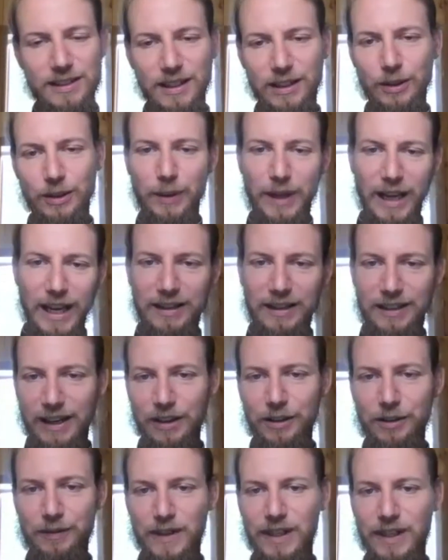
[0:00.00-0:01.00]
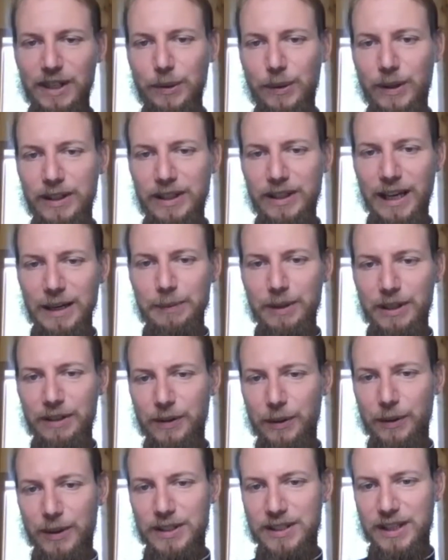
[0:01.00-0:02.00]
I know we had another video on that, but if you
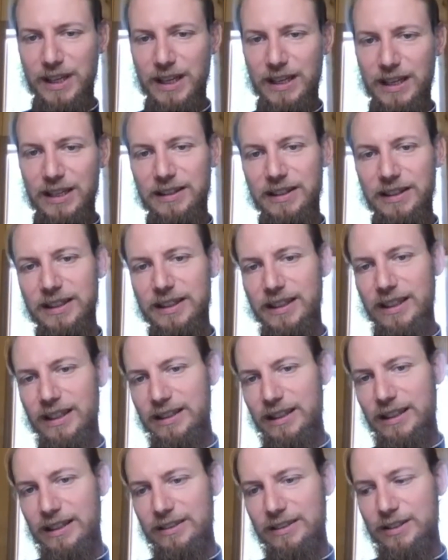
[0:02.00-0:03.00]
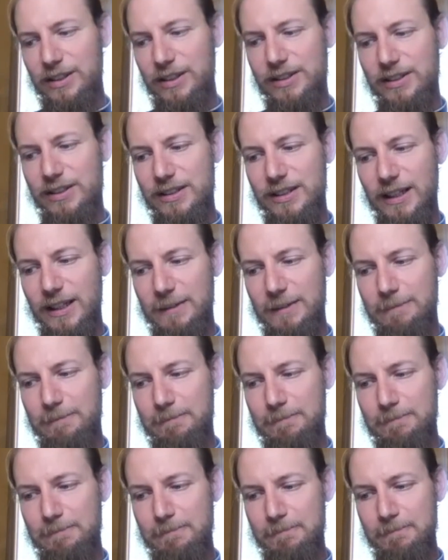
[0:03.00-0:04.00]
want to say anything, and then just
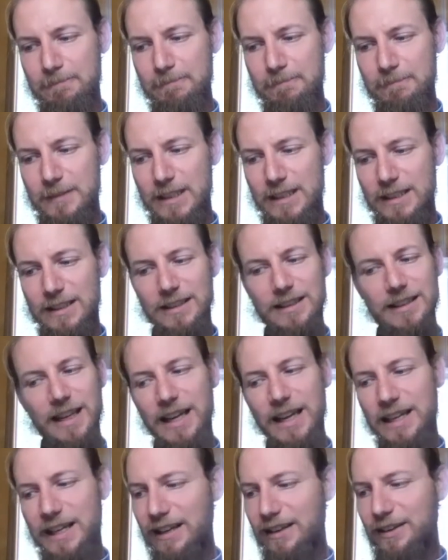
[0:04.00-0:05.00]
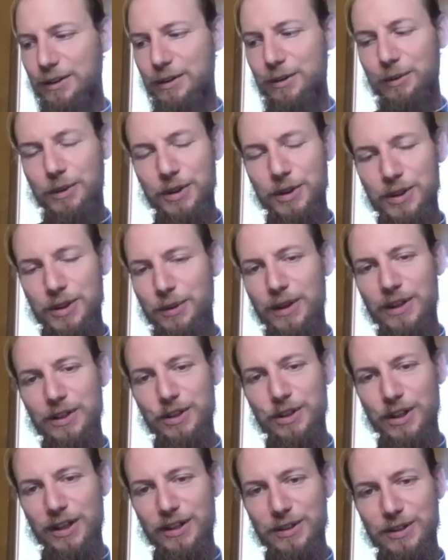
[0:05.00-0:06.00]
any other words you want to
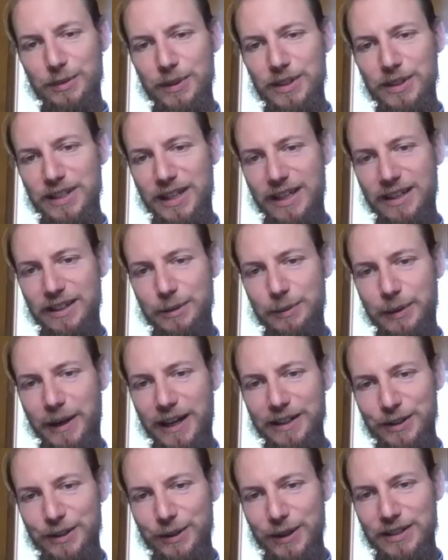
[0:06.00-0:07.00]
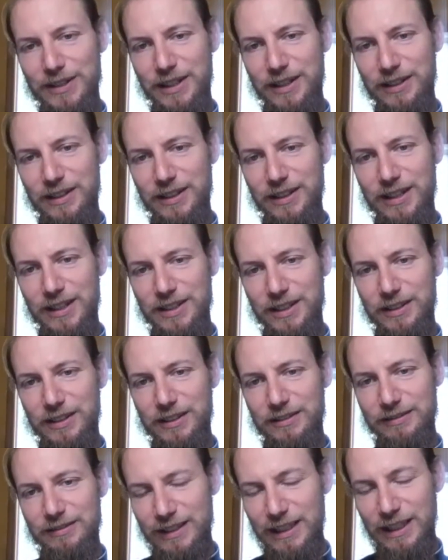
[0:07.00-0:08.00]
share as we say goodbye to you as a
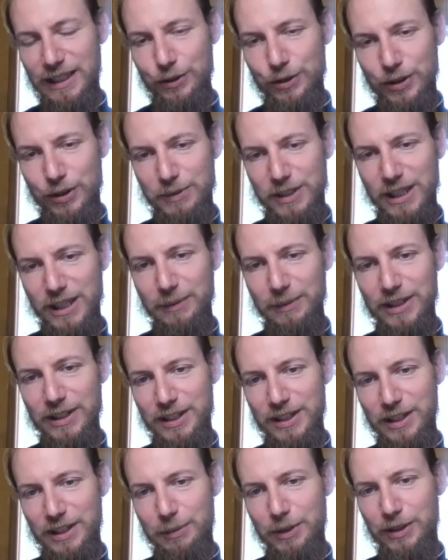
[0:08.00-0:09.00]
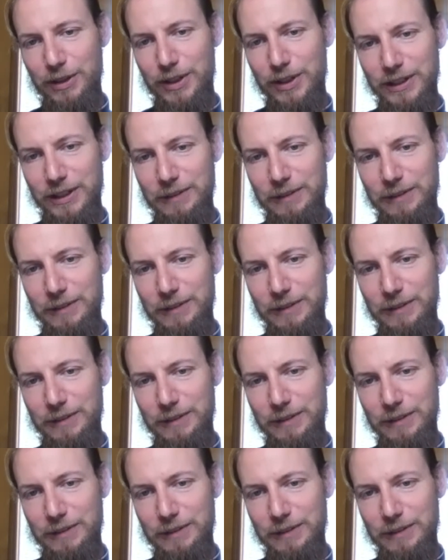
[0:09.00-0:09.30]
leadership team and as a community.